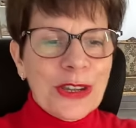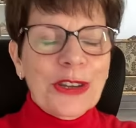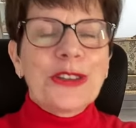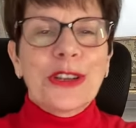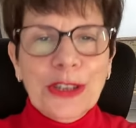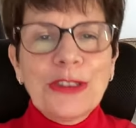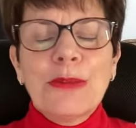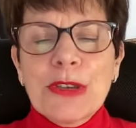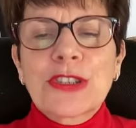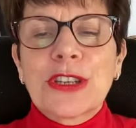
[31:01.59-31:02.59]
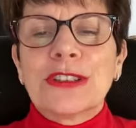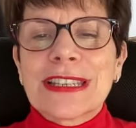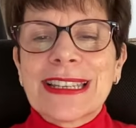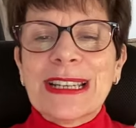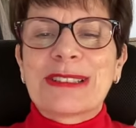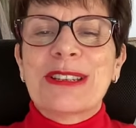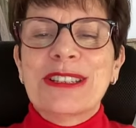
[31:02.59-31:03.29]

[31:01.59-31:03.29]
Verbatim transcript: going to cut the mustard, as I like to